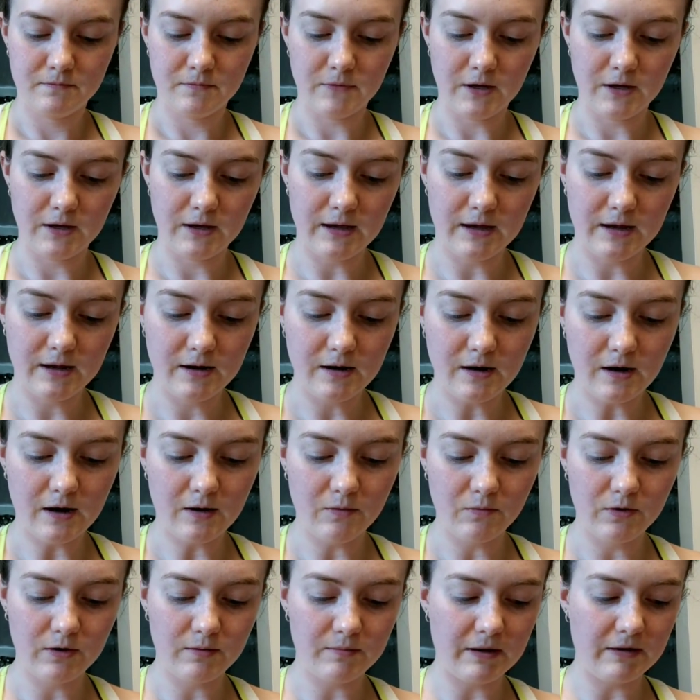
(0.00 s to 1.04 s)
Again, not
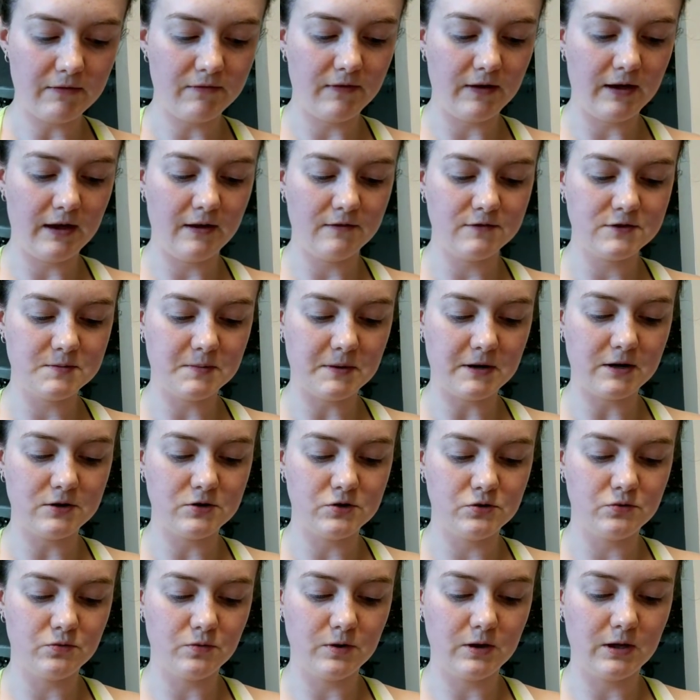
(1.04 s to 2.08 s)
one of my faves, but I
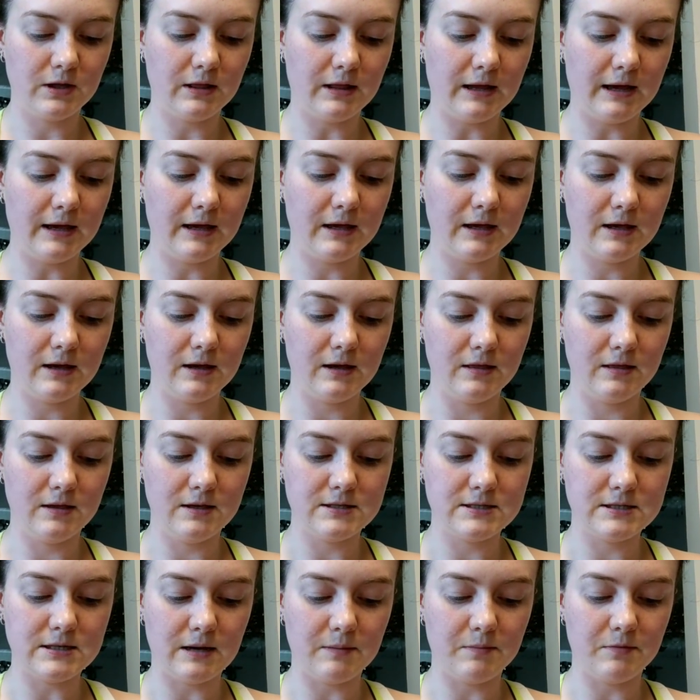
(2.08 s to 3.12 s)
do really like it in
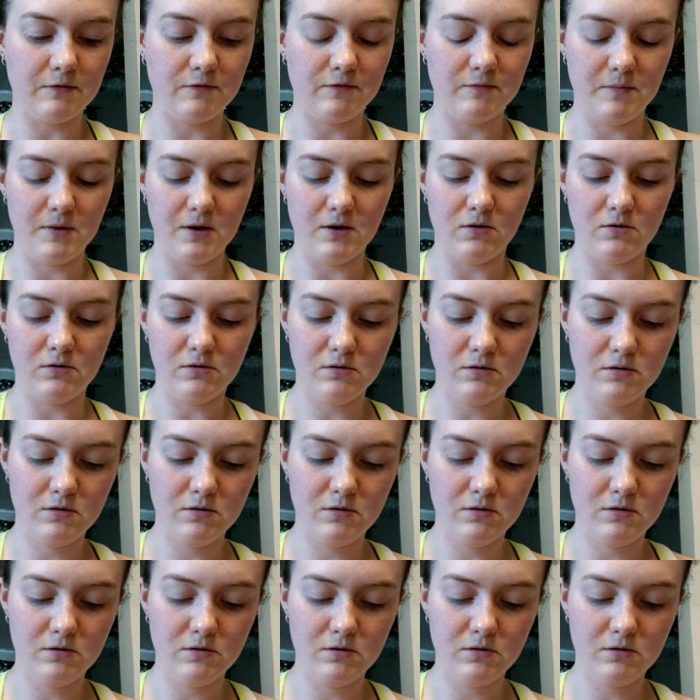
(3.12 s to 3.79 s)
this type of meal.